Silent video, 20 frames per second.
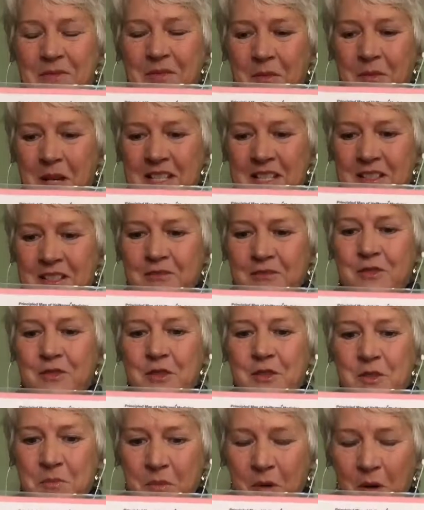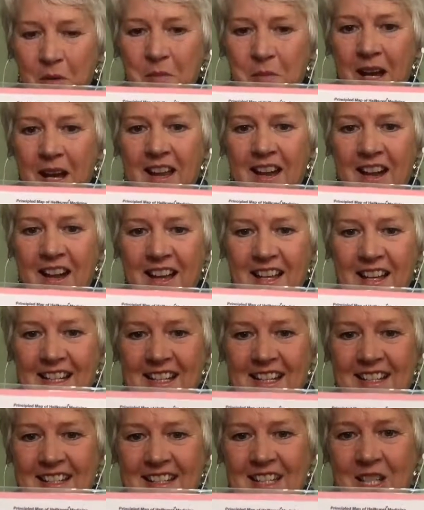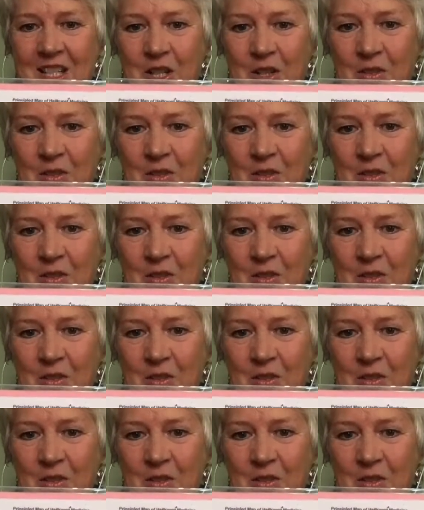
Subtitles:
fermented foods, probiotics,